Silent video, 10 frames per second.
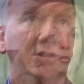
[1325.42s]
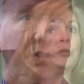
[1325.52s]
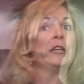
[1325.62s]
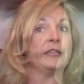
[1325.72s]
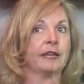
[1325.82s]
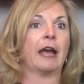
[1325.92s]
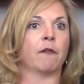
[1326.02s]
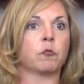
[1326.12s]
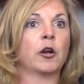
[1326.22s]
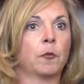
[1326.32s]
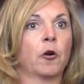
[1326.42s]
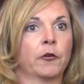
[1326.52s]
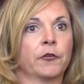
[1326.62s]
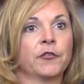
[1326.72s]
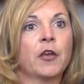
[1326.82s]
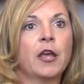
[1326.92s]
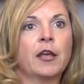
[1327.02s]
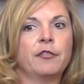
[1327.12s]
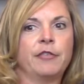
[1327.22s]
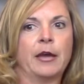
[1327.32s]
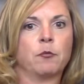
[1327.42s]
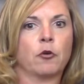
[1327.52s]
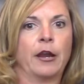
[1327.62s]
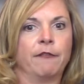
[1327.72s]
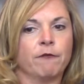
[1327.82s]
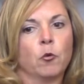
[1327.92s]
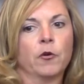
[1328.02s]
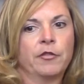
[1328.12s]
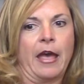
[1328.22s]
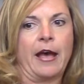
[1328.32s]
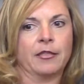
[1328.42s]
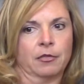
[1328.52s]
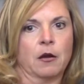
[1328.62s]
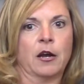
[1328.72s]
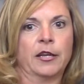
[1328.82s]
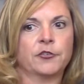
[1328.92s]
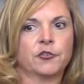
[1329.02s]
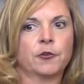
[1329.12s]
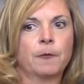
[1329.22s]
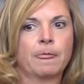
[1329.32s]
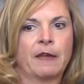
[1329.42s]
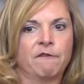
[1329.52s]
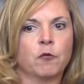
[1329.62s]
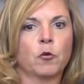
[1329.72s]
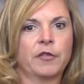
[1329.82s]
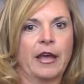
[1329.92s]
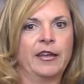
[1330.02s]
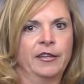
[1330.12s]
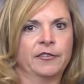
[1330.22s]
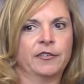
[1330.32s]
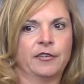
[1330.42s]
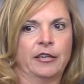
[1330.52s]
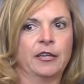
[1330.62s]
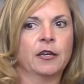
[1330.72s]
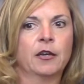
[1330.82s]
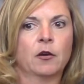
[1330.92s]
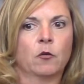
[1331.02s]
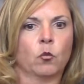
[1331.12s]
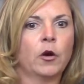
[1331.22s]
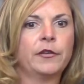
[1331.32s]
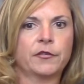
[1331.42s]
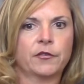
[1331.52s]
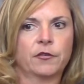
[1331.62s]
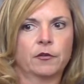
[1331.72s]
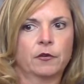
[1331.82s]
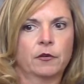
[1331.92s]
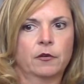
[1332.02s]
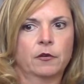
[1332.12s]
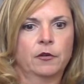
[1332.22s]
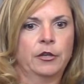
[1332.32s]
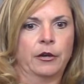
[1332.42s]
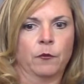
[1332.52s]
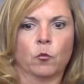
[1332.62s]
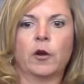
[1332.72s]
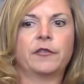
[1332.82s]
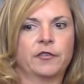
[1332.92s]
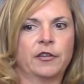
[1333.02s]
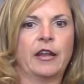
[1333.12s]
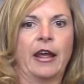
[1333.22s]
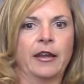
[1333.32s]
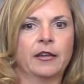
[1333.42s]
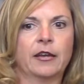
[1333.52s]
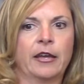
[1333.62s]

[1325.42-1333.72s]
You need to have prayer partners that pray for that launch and for that entity once a day,